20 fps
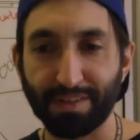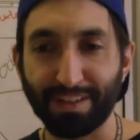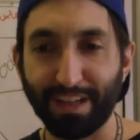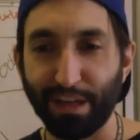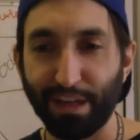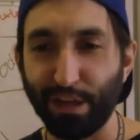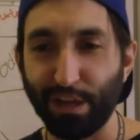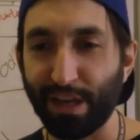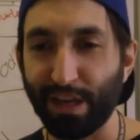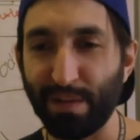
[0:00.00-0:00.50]
If
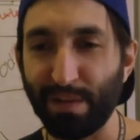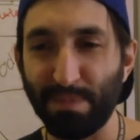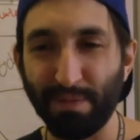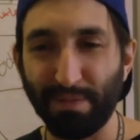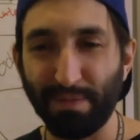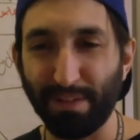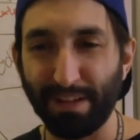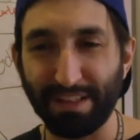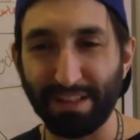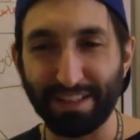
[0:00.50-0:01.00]
you keep it
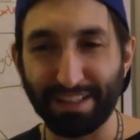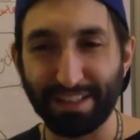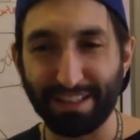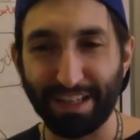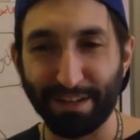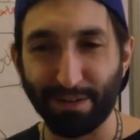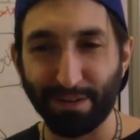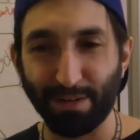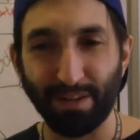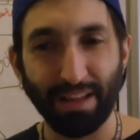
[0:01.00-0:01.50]
very
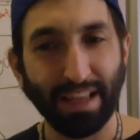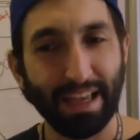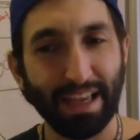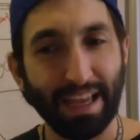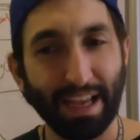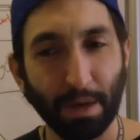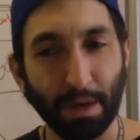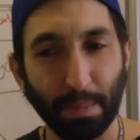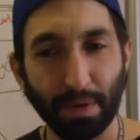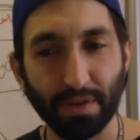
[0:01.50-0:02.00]
sterile,
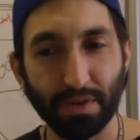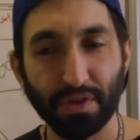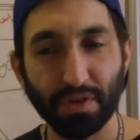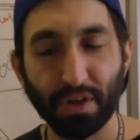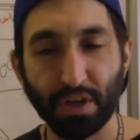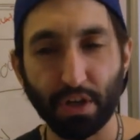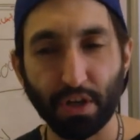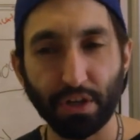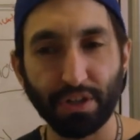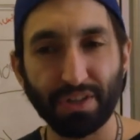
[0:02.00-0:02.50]
and a person
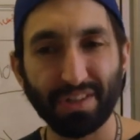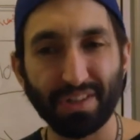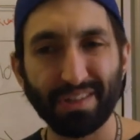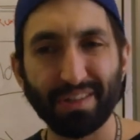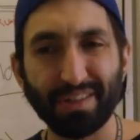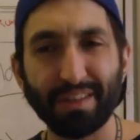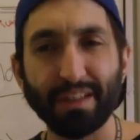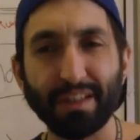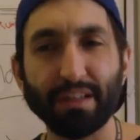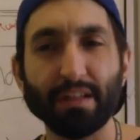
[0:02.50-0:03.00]
could
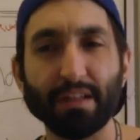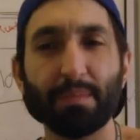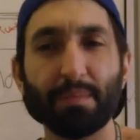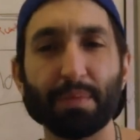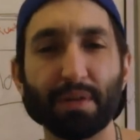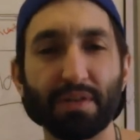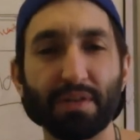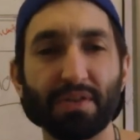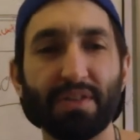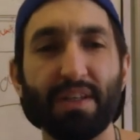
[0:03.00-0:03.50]
still
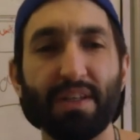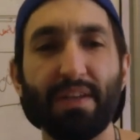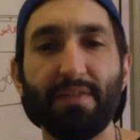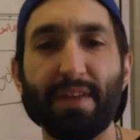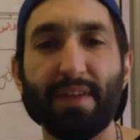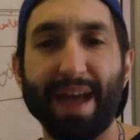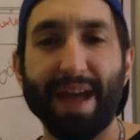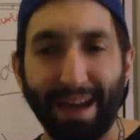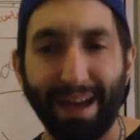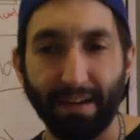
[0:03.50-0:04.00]
perceive
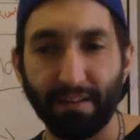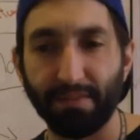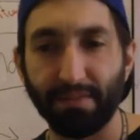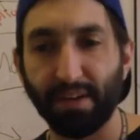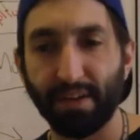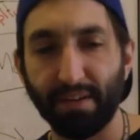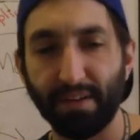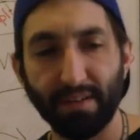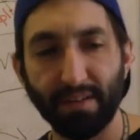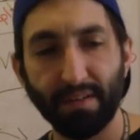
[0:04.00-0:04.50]
out of
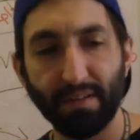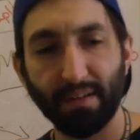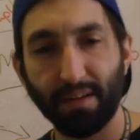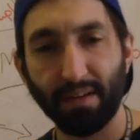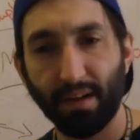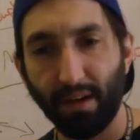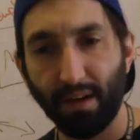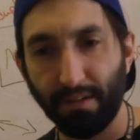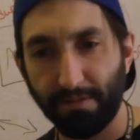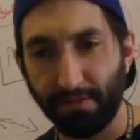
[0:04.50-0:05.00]
it
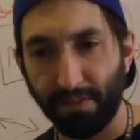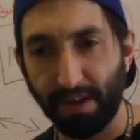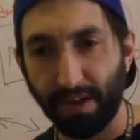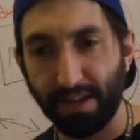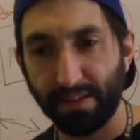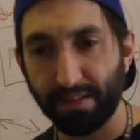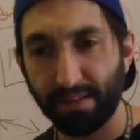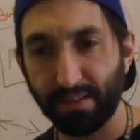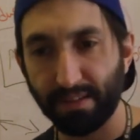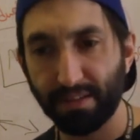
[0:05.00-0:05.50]
a
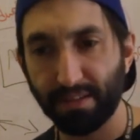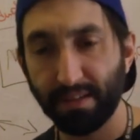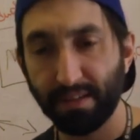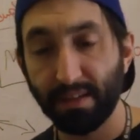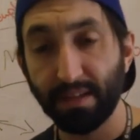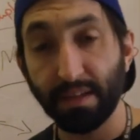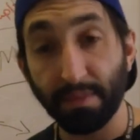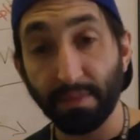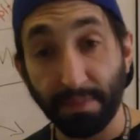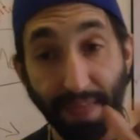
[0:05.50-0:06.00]
fight,
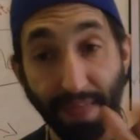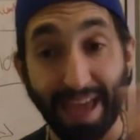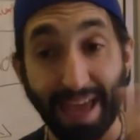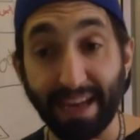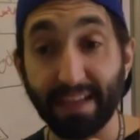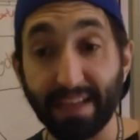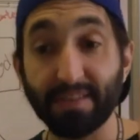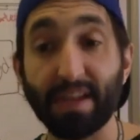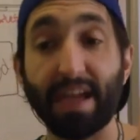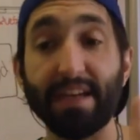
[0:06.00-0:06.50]
that
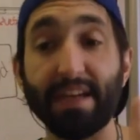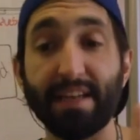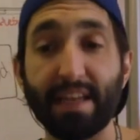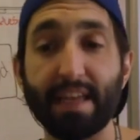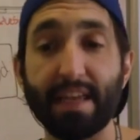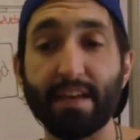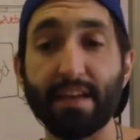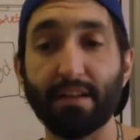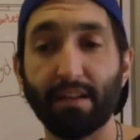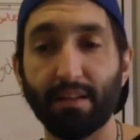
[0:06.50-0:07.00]
is
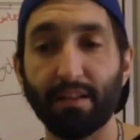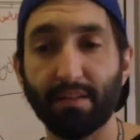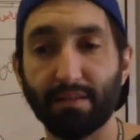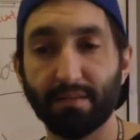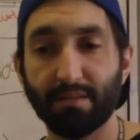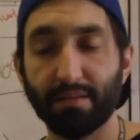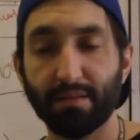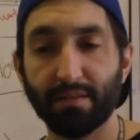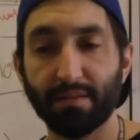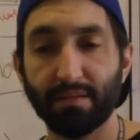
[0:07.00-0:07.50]
ideal.
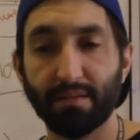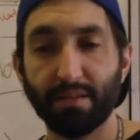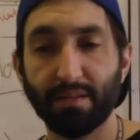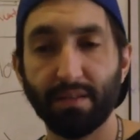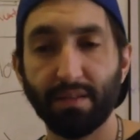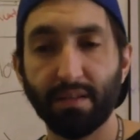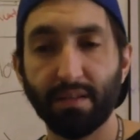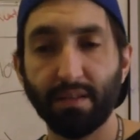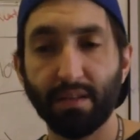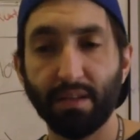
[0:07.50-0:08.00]

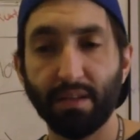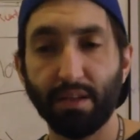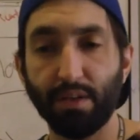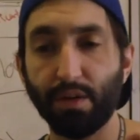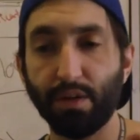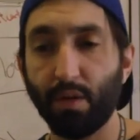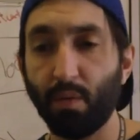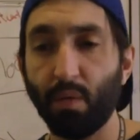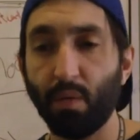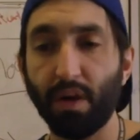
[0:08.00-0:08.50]
You
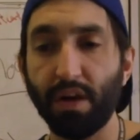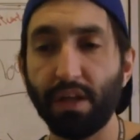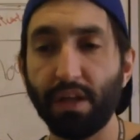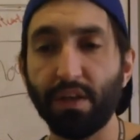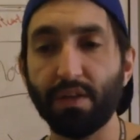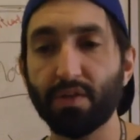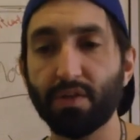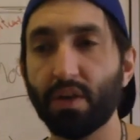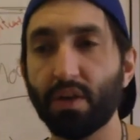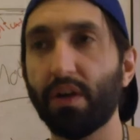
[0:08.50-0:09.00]
don't want to
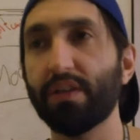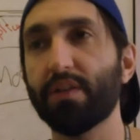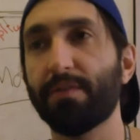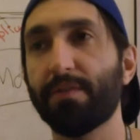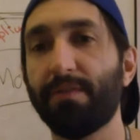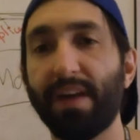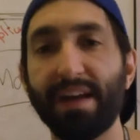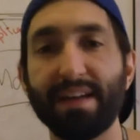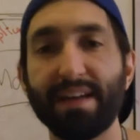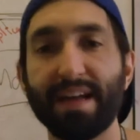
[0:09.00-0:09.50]
use, oh, it's a
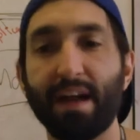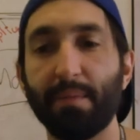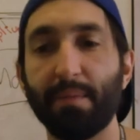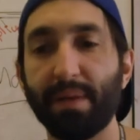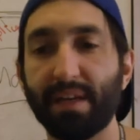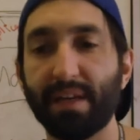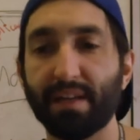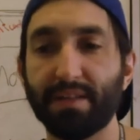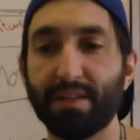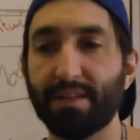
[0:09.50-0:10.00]
fight now
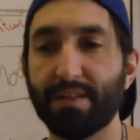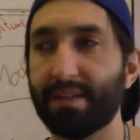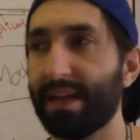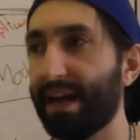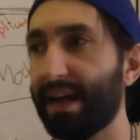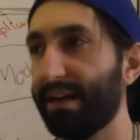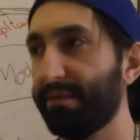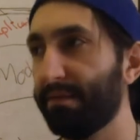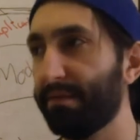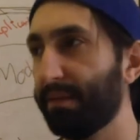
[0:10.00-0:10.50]
because it's
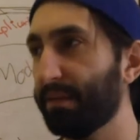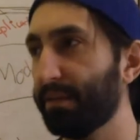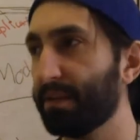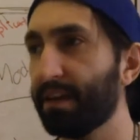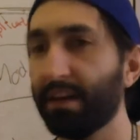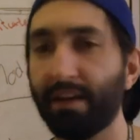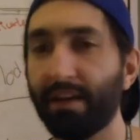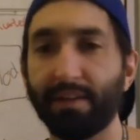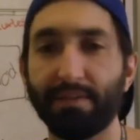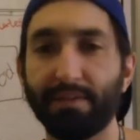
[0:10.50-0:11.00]
got a
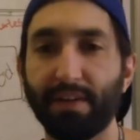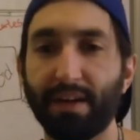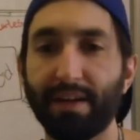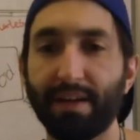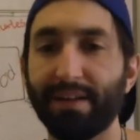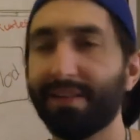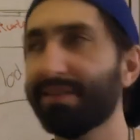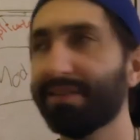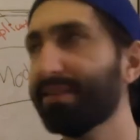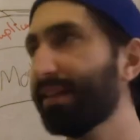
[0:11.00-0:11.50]
glove on
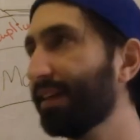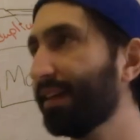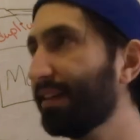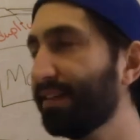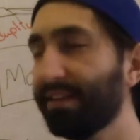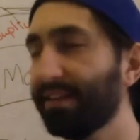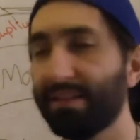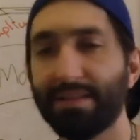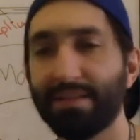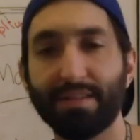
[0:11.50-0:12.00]
it. It's like,
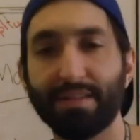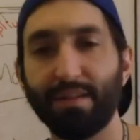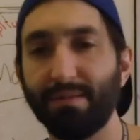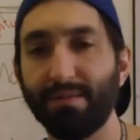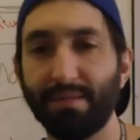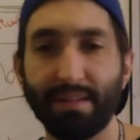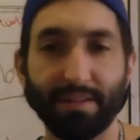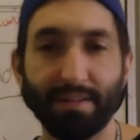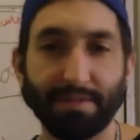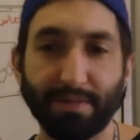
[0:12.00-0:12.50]
it's no
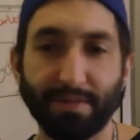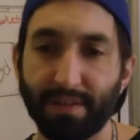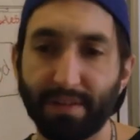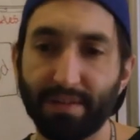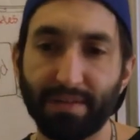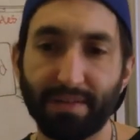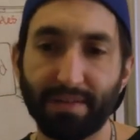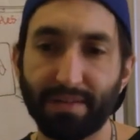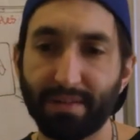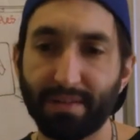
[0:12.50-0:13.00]

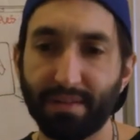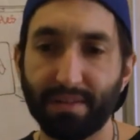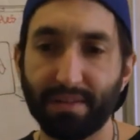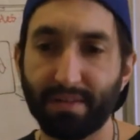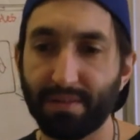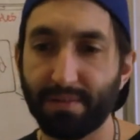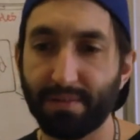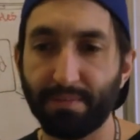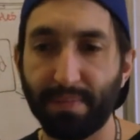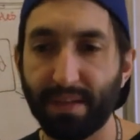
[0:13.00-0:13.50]
difference.
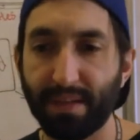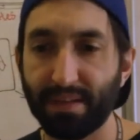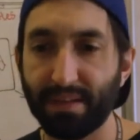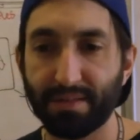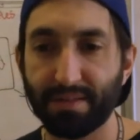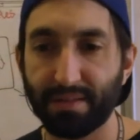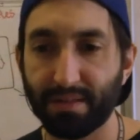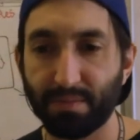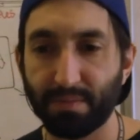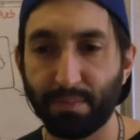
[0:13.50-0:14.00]

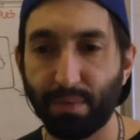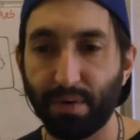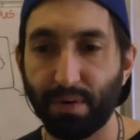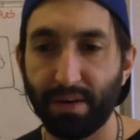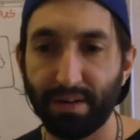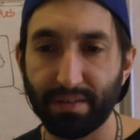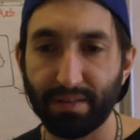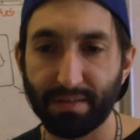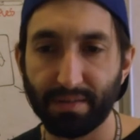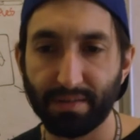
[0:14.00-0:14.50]
It's
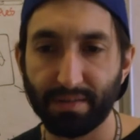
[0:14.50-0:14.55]
pointless.